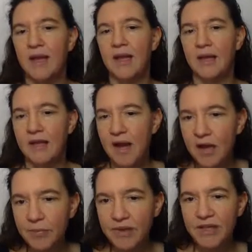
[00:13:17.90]
It
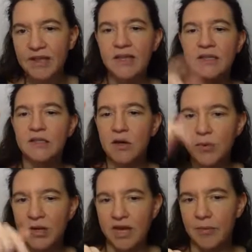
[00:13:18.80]
can't be that there's
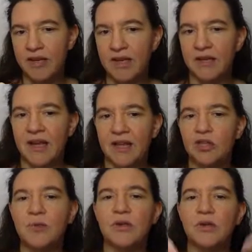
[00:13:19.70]
no incoming
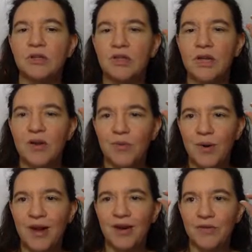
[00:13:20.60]
edge because,
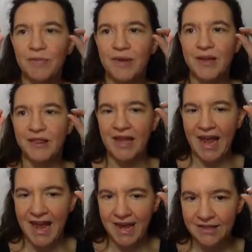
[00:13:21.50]
well, we picked the
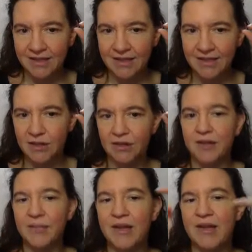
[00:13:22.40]
X. It's not
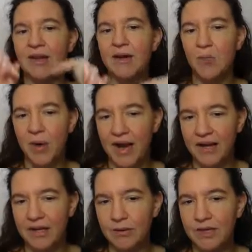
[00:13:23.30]
that we picked a Y
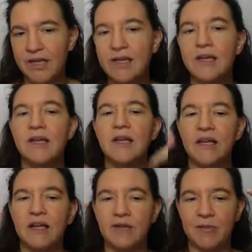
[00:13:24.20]
down here.
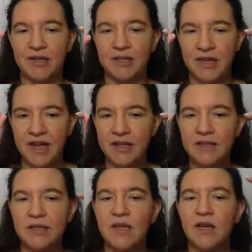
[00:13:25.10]
We picked an
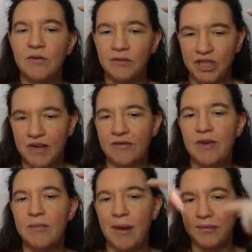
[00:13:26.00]
X which
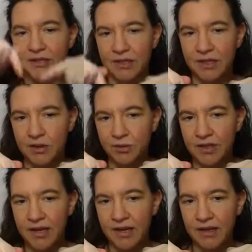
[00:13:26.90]
definitely maps
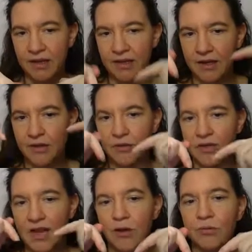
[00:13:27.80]
into
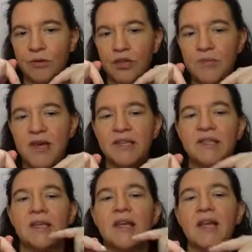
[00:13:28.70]
the output space.
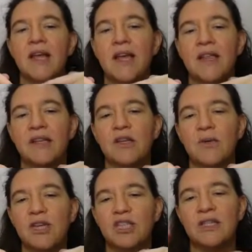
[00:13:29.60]
And then the
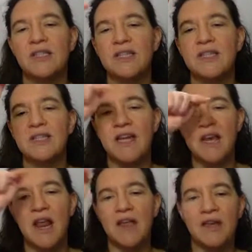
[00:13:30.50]
question is there
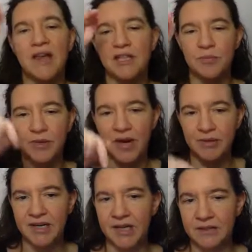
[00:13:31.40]
another X prime
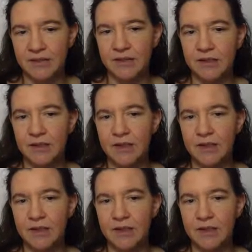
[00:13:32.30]
that has this?